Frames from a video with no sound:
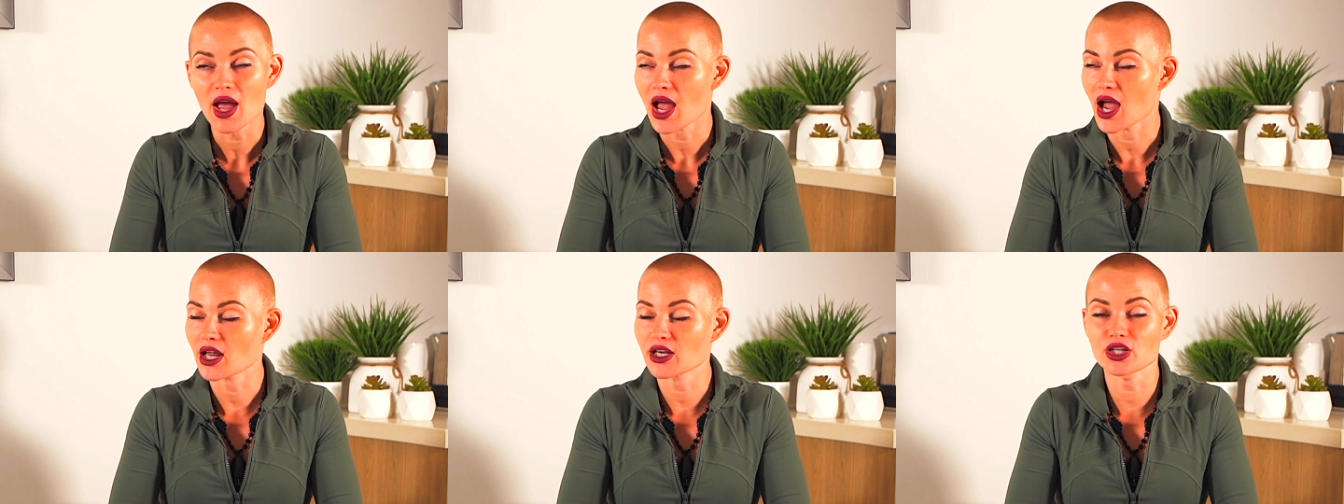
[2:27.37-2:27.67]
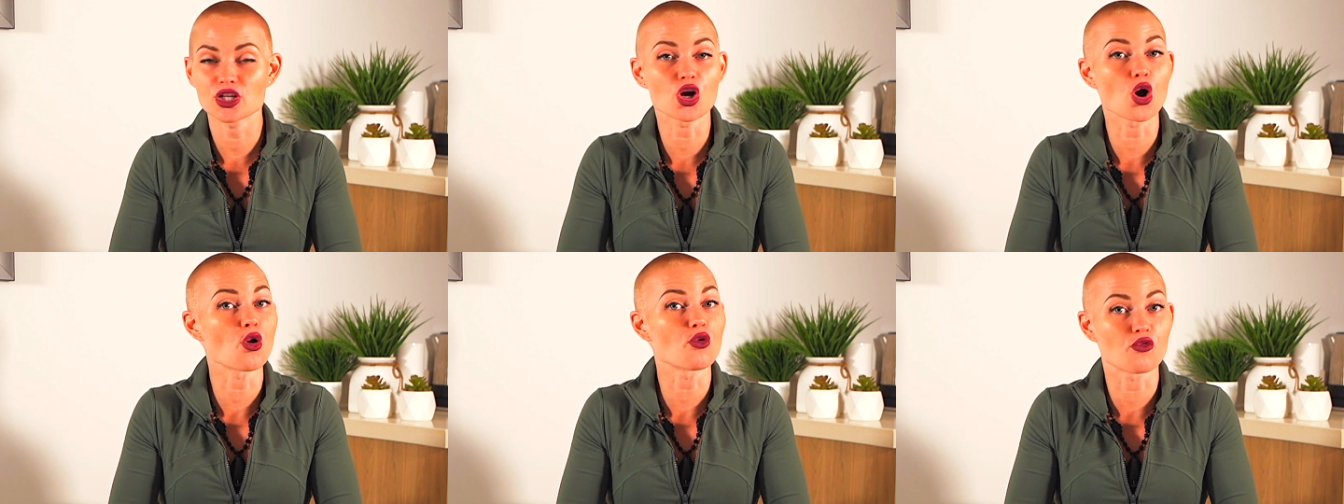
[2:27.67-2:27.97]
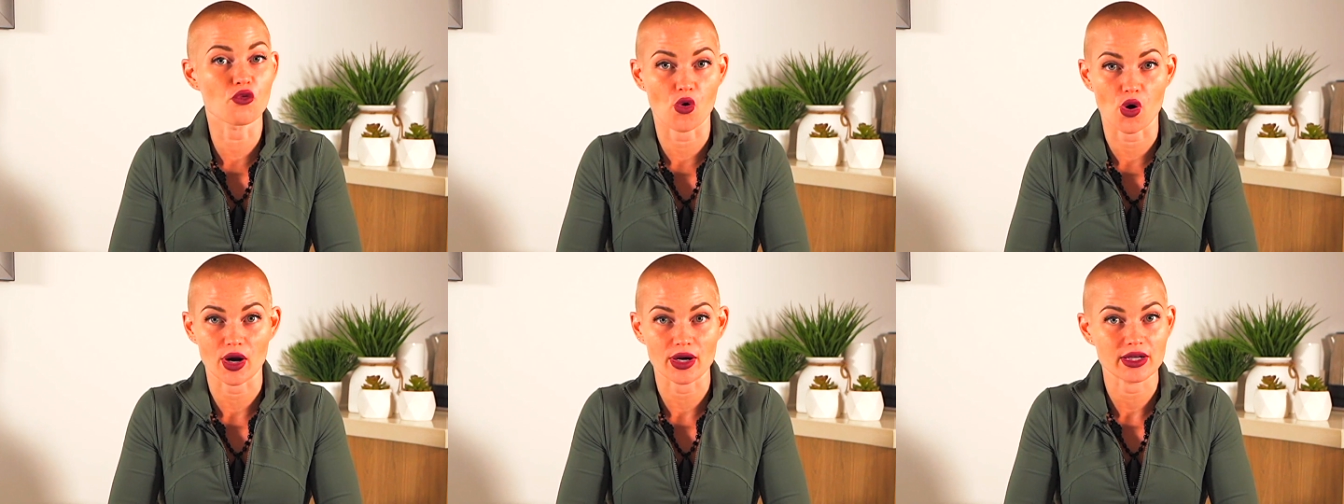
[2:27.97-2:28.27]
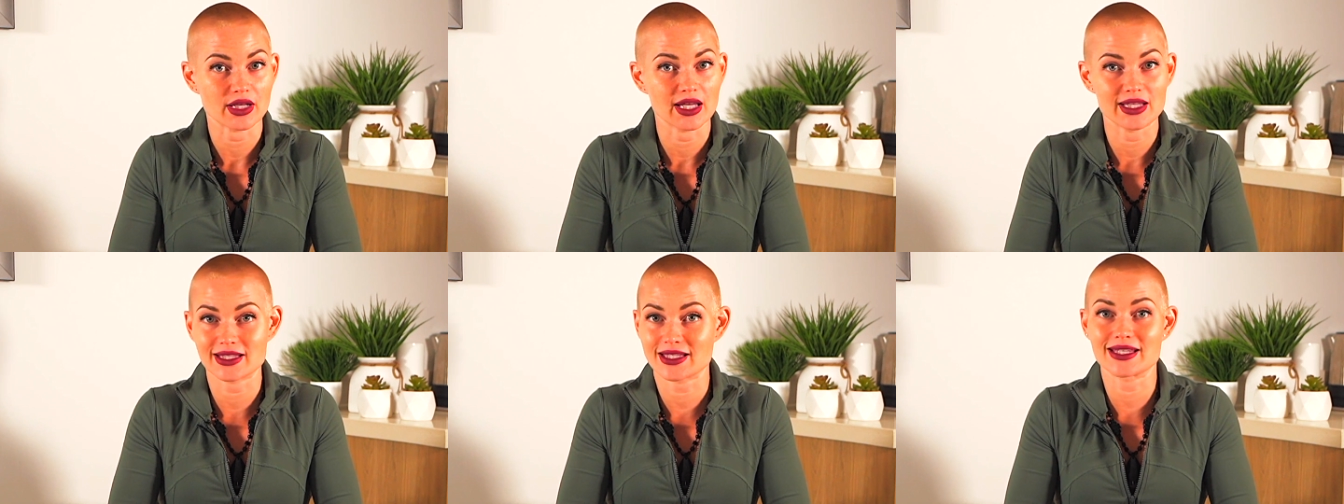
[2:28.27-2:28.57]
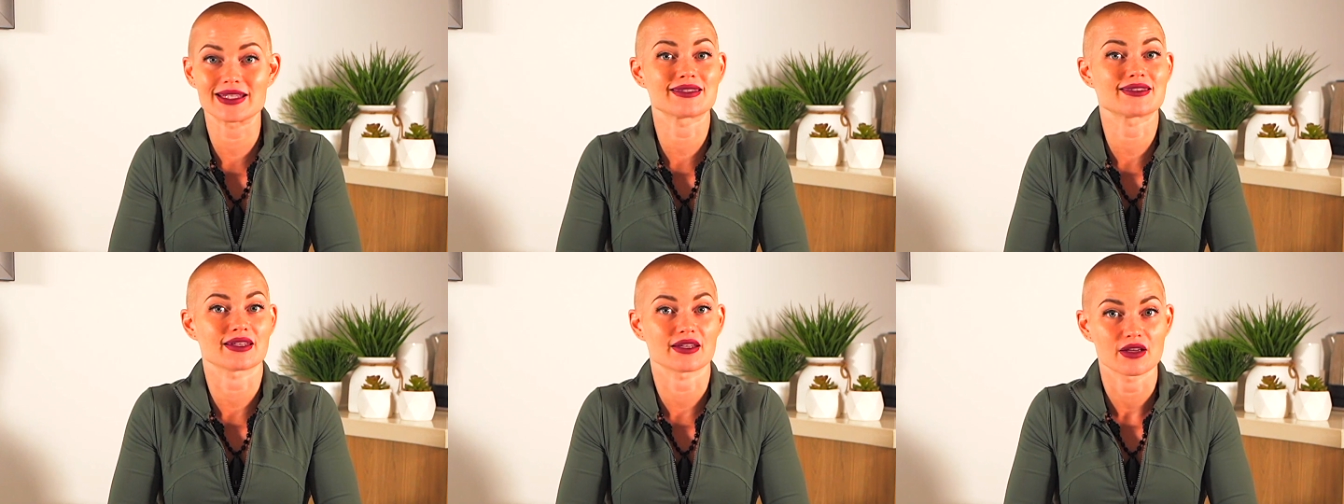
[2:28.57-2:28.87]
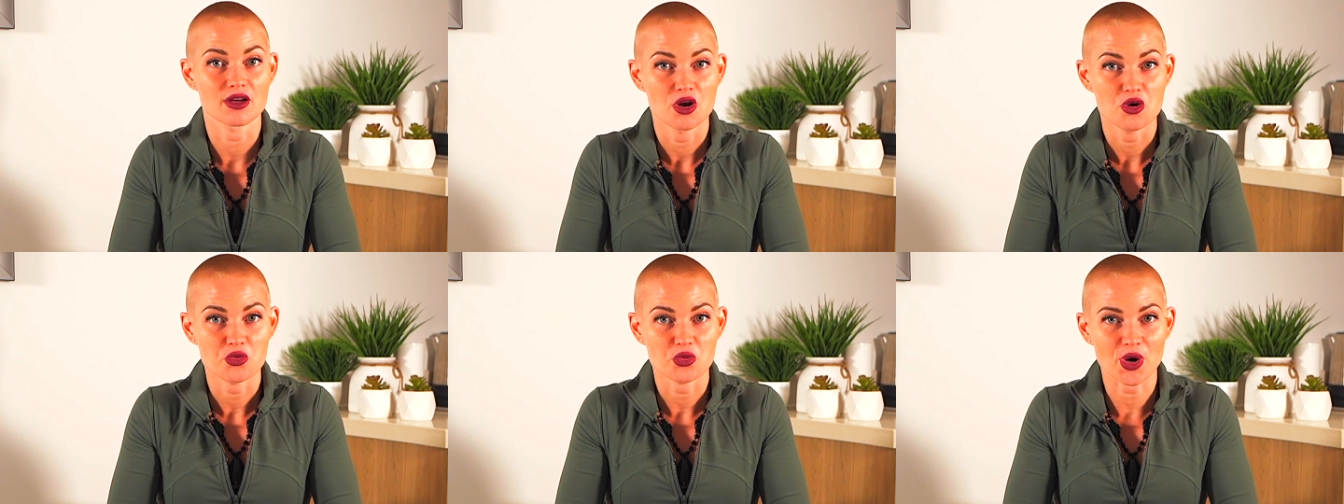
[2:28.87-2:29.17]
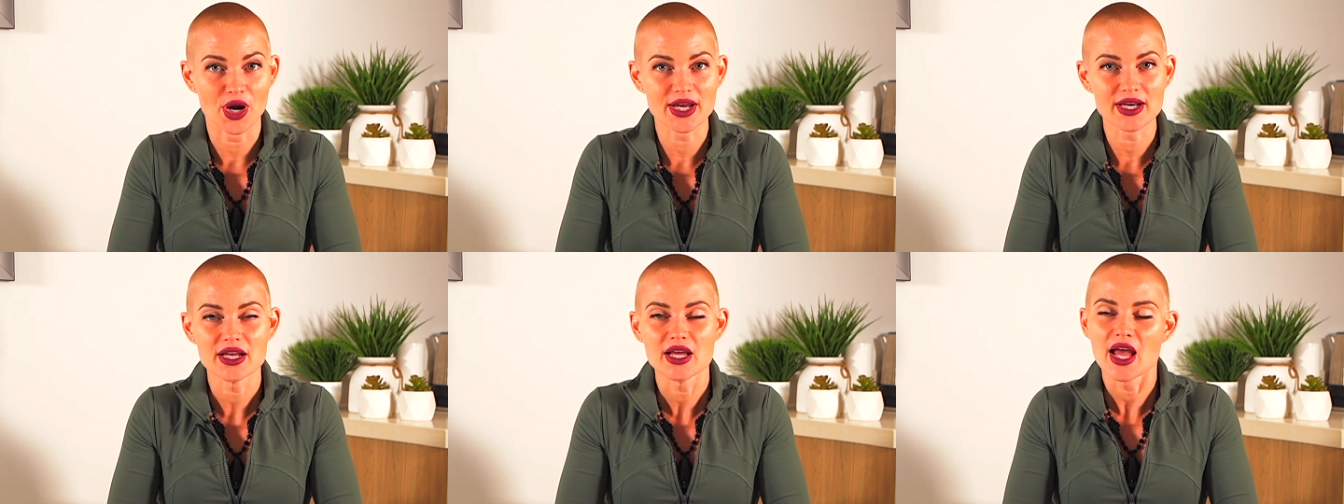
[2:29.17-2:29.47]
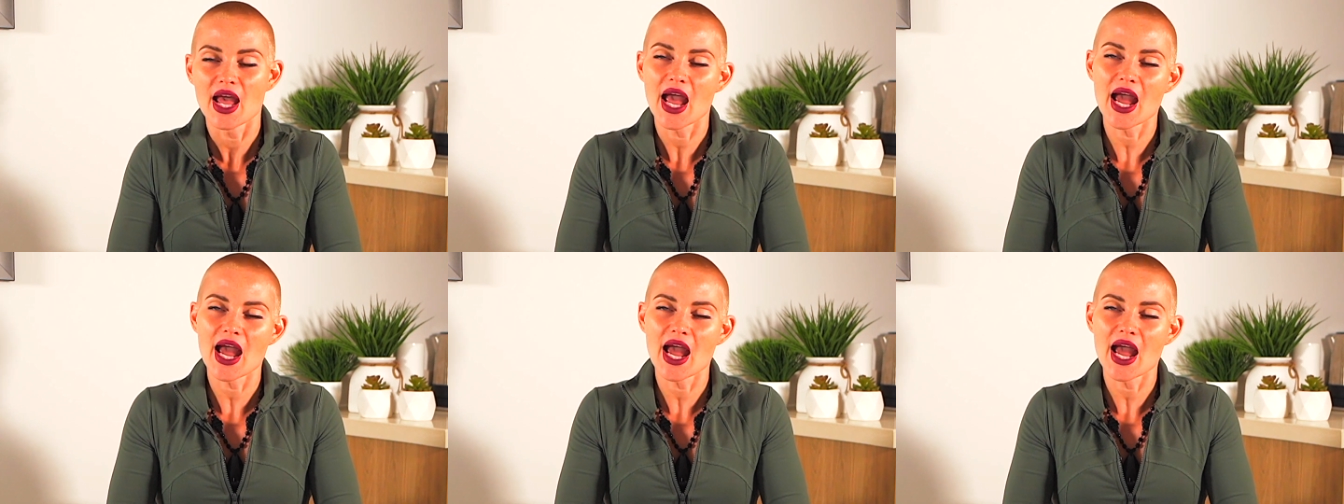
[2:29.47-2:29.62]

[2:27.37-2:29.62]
and you go for it. It's easy, right?